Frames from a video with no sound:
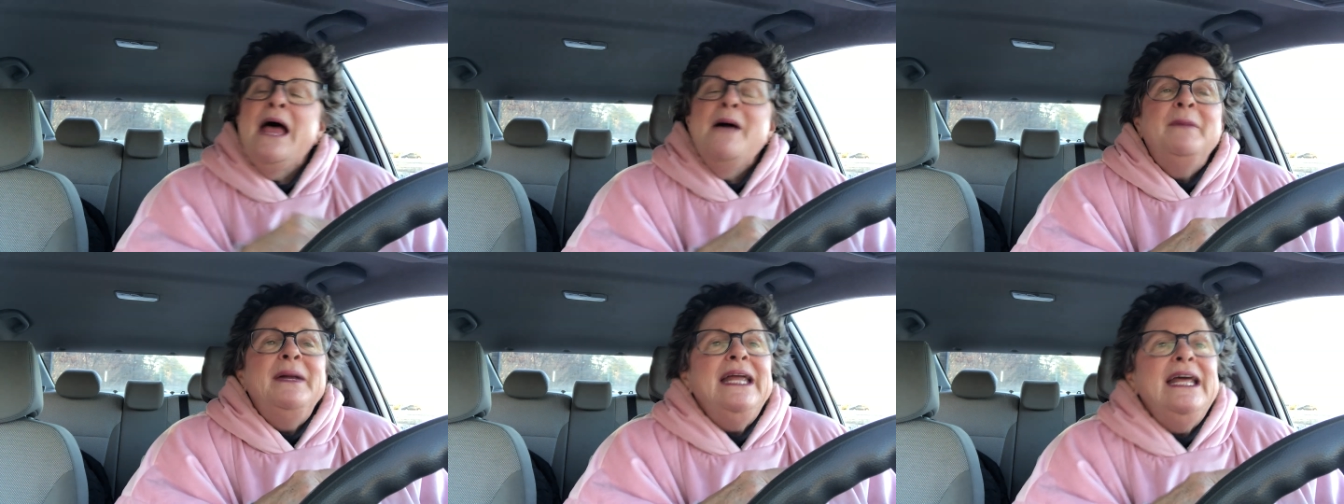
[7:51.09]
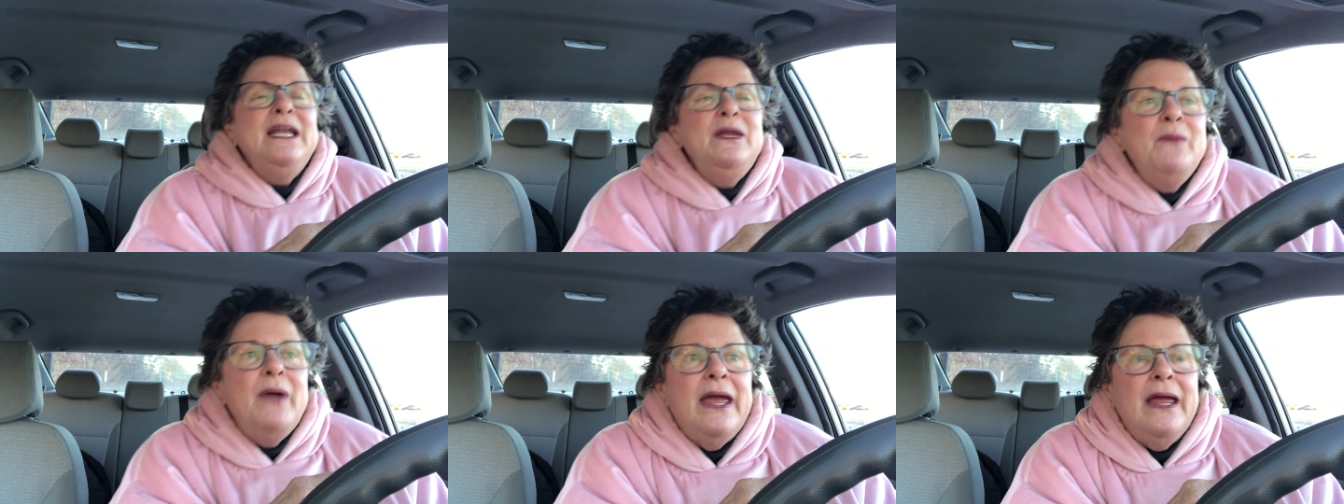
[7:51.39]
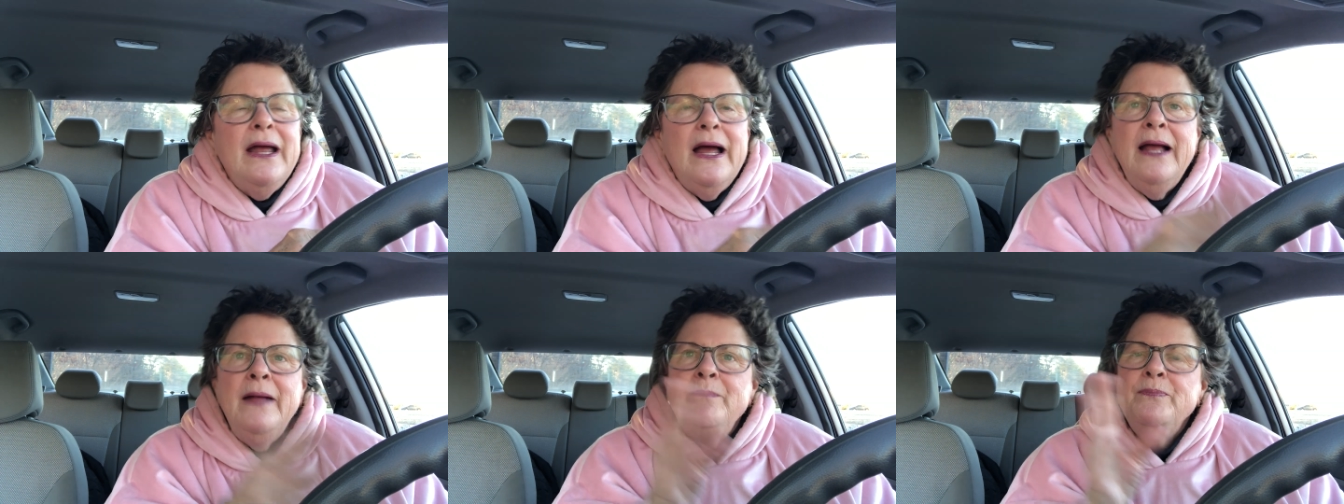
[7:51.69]
But
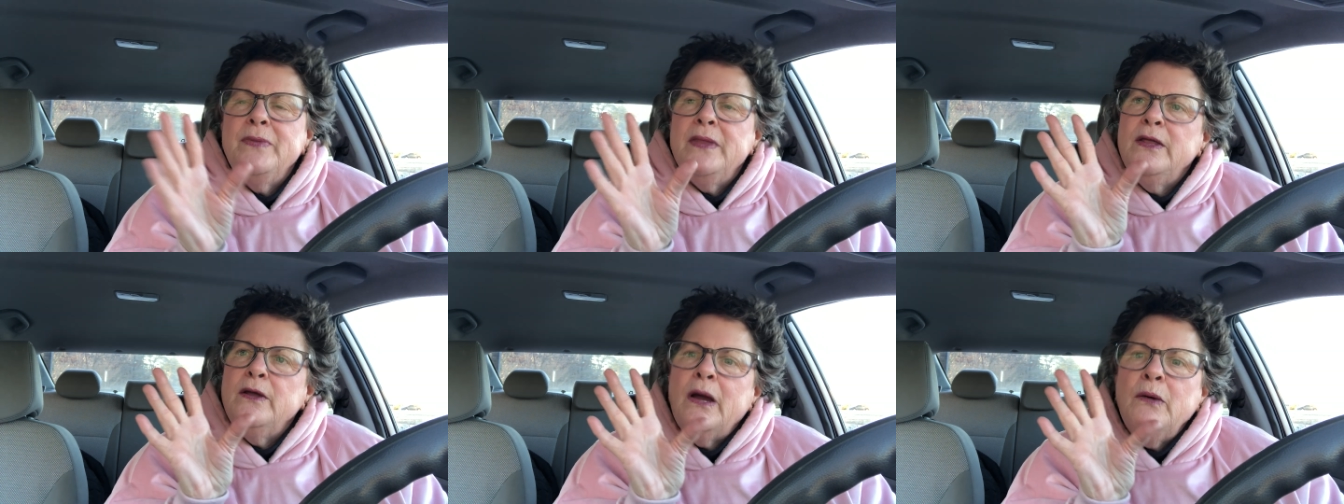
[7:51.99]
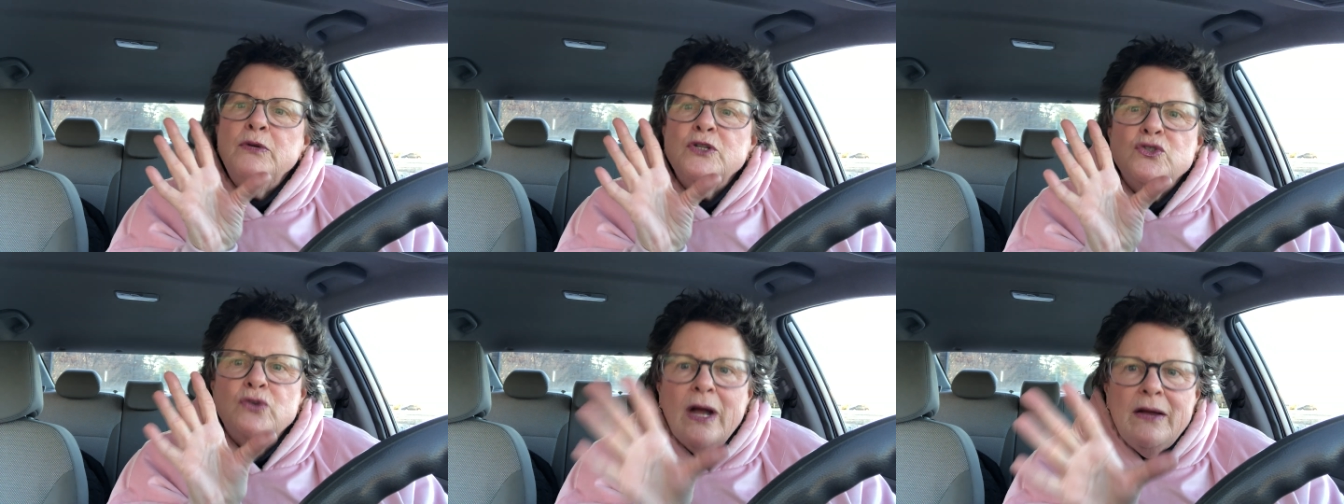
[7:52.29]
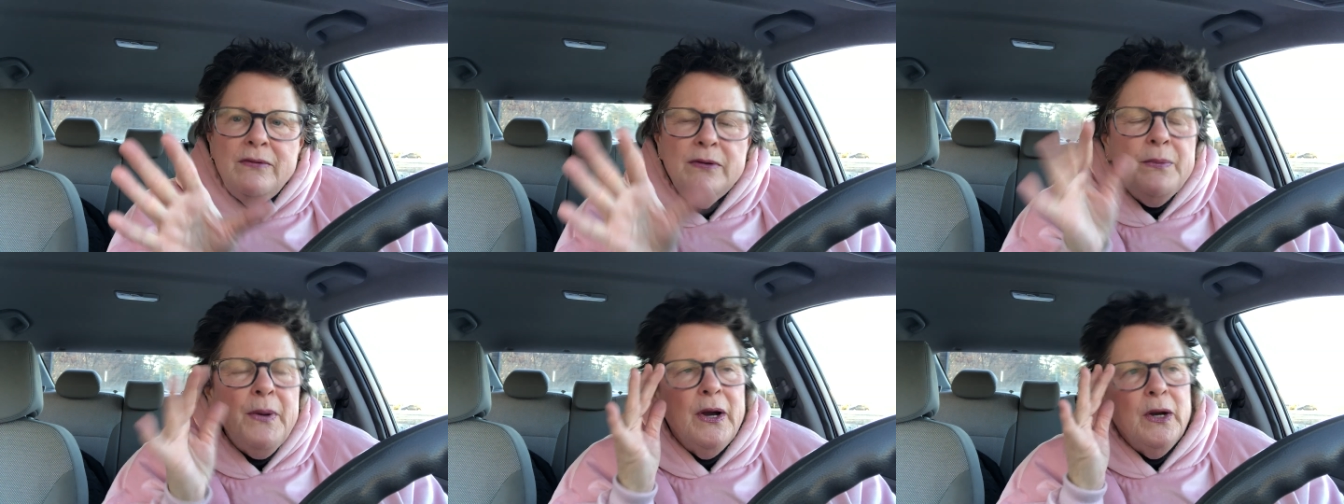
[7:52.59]
anyway, I was
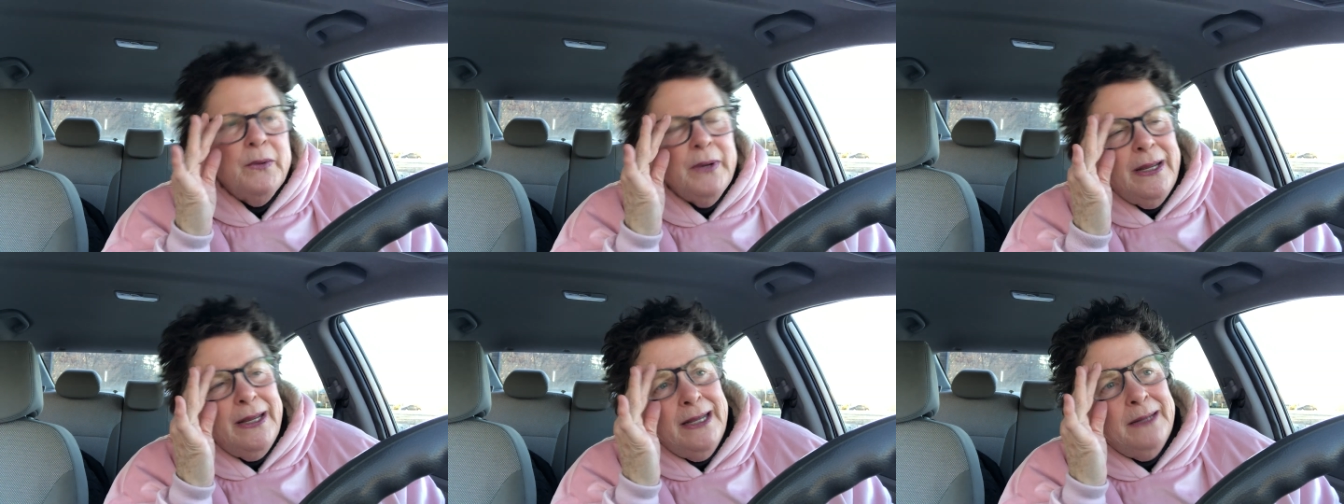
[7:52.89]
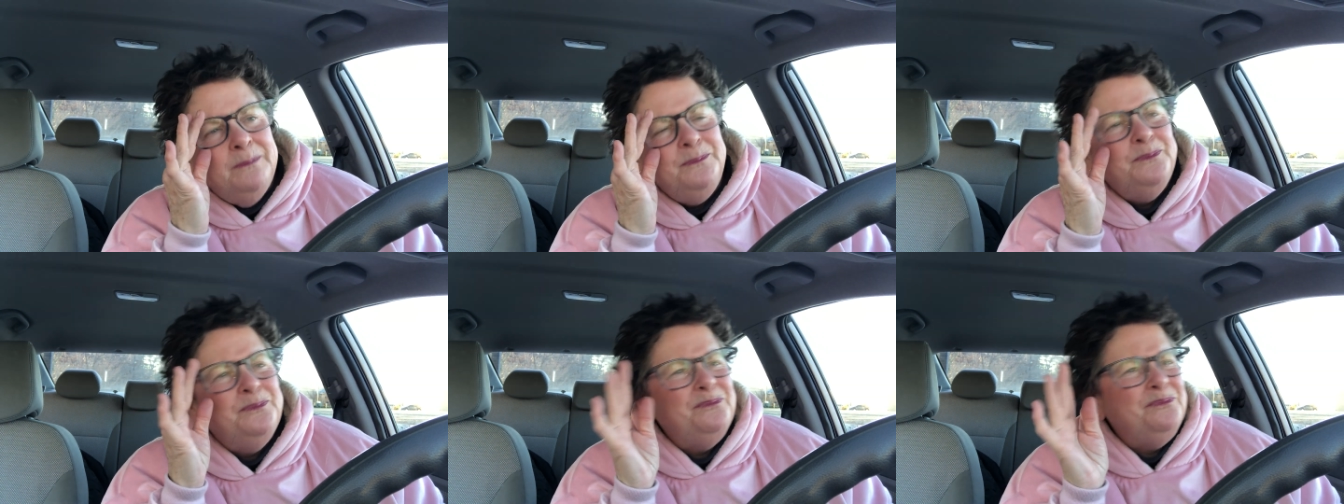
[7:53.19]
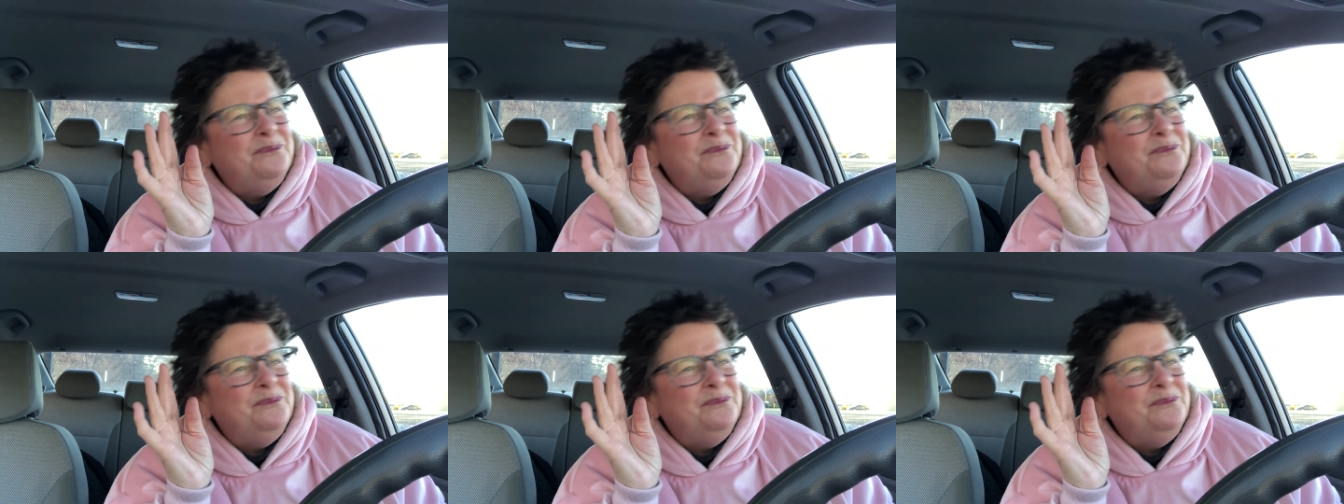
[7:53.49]
driving on the parkway, and